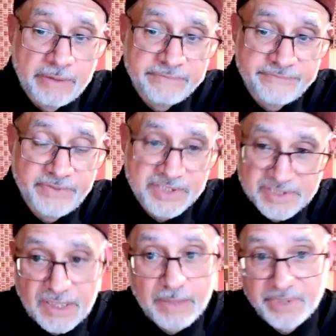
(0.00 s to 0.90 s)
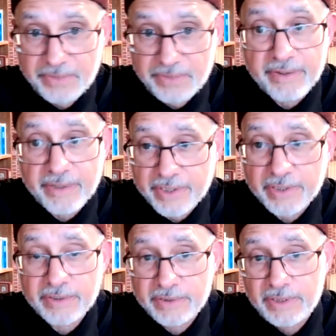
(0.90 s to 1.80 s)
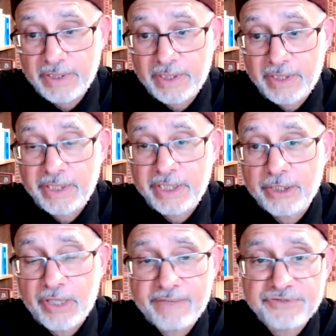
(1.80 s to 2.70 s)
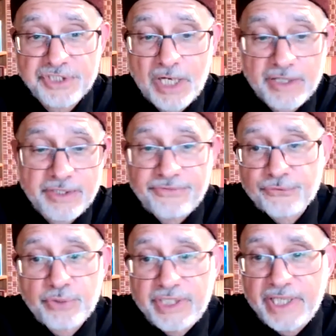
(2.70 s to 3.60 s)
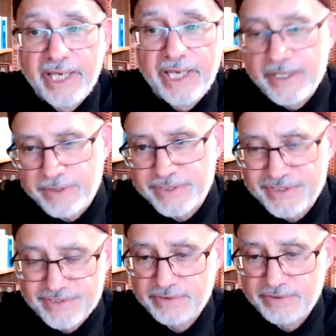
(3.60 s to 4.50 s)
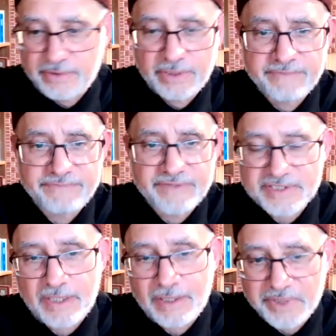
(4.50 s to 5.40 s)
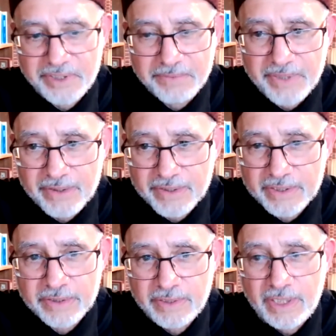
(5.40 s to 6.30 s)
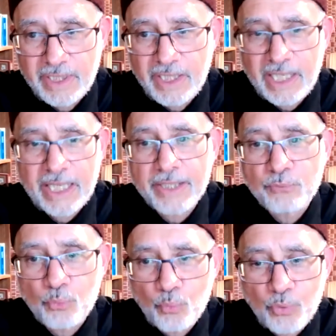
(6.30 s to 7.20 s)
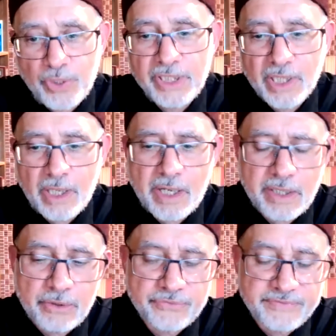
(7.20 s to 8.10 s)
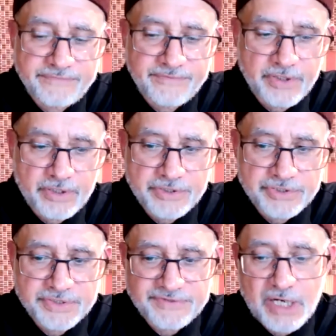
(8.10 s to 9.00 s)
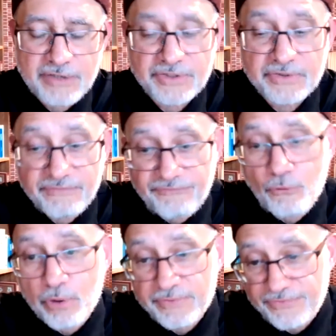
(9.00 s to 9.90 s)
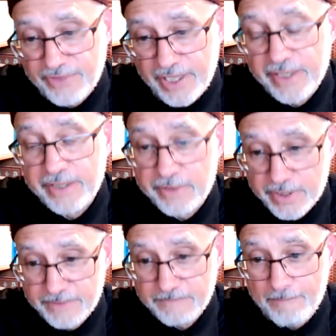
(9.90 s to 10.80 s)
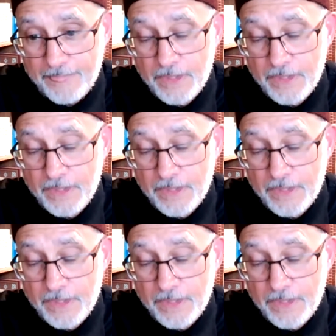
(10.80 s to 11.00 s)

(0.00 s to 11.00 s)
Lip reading: of Islam in America. You know, I've charted 3 eras of Islam in America, and we are on the verge of starting the 4th era,